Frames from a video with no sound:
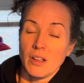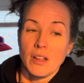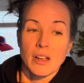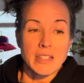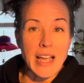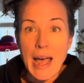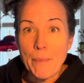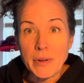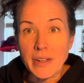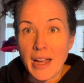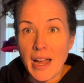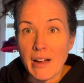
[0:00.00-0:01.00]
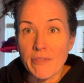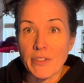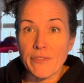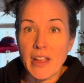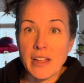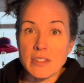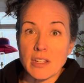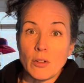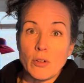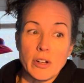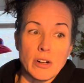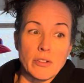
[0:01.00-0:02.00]
Because I happen to have the fancy
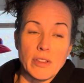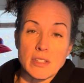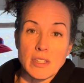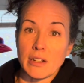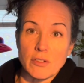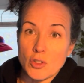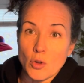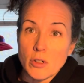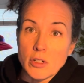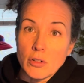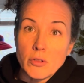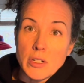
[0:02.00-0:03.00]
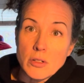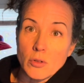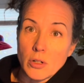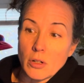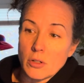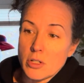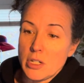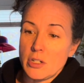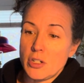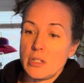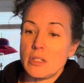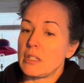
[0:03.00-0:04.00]
lawyer that's like George Clooney's lawyer.
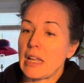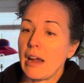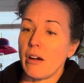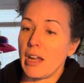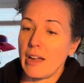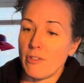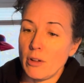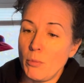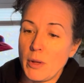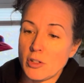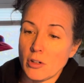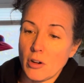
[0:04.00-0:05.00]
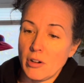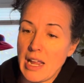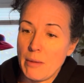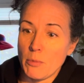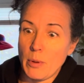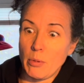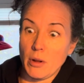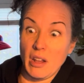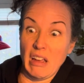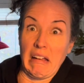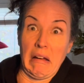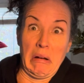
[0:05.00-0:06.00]
She's scary. You mention her name and people are
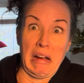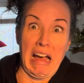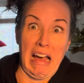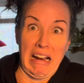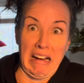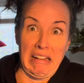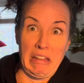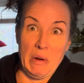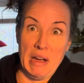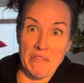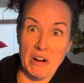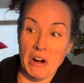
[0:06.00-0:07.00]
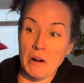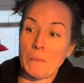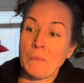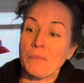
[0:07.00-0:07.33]
like, oh God, you have her?